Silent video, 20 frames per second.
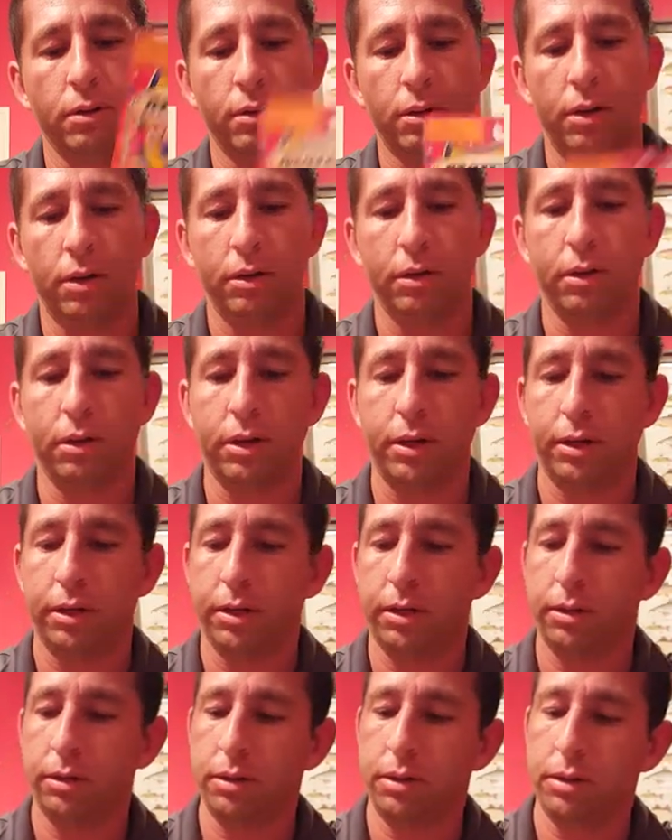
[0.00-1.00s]
I was glad to
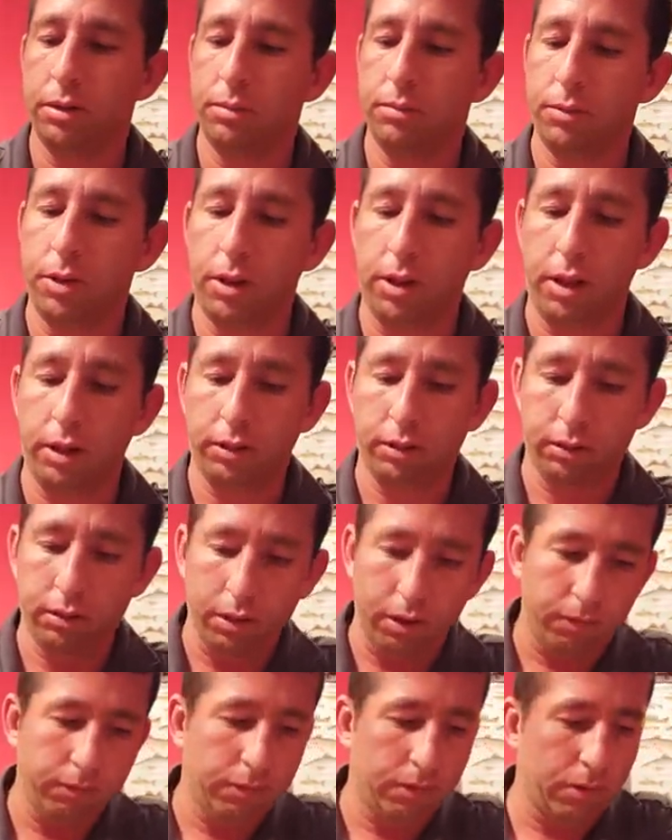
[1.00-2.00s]
get them. I like the
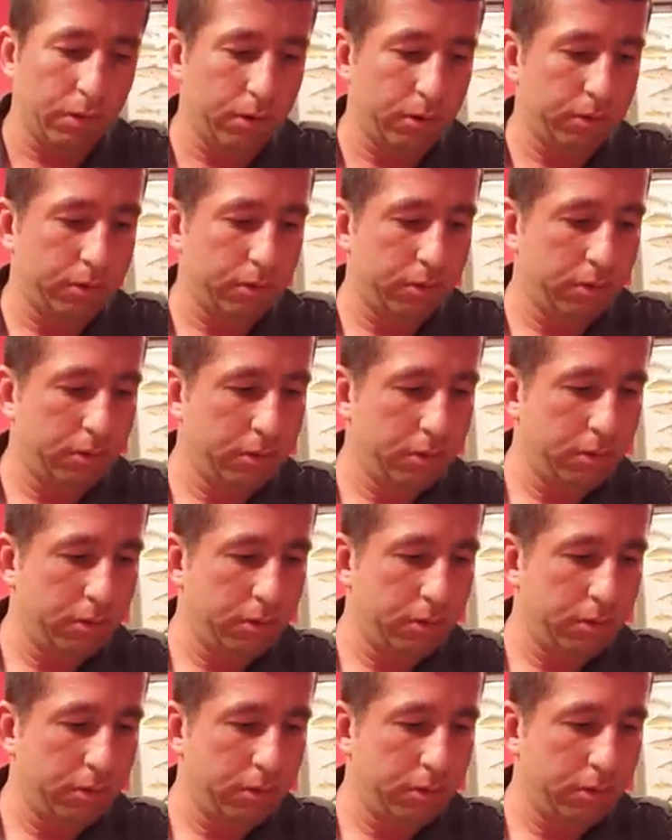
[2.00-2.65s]
golf carts